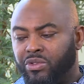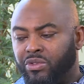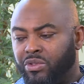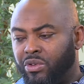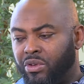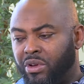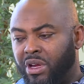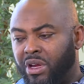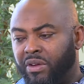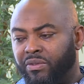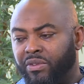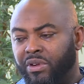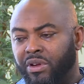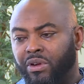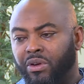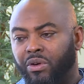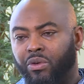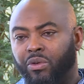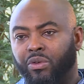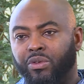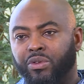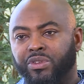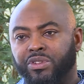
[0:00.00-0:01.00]
you through every
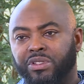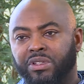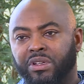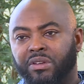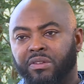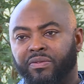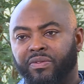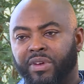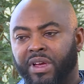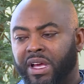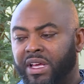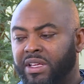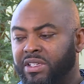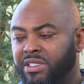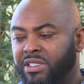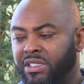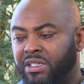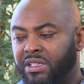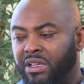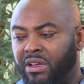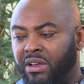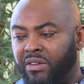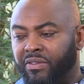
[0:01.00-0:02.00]
course and facet
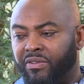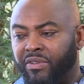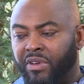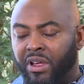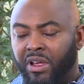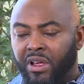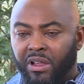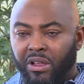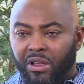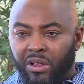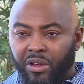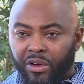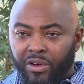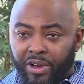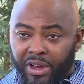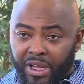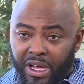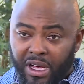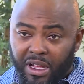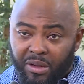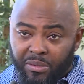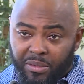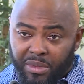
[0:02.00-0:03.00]
of learning
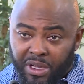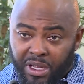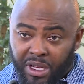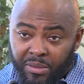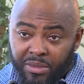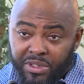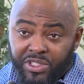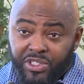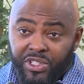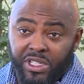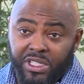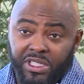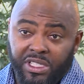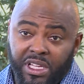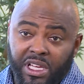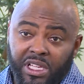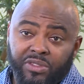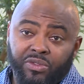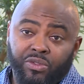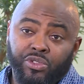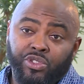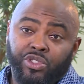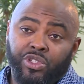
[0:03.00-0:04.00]
how to become a
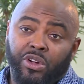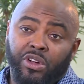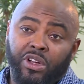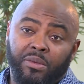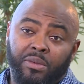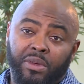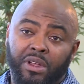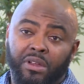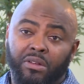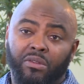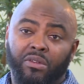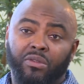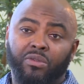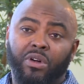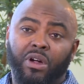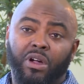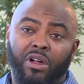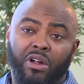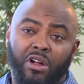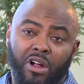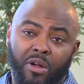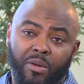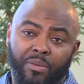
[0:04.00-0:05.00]
successful journeyman, a
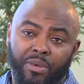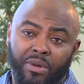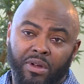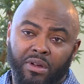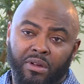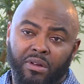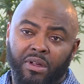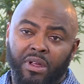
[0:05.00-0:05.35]
carpenter.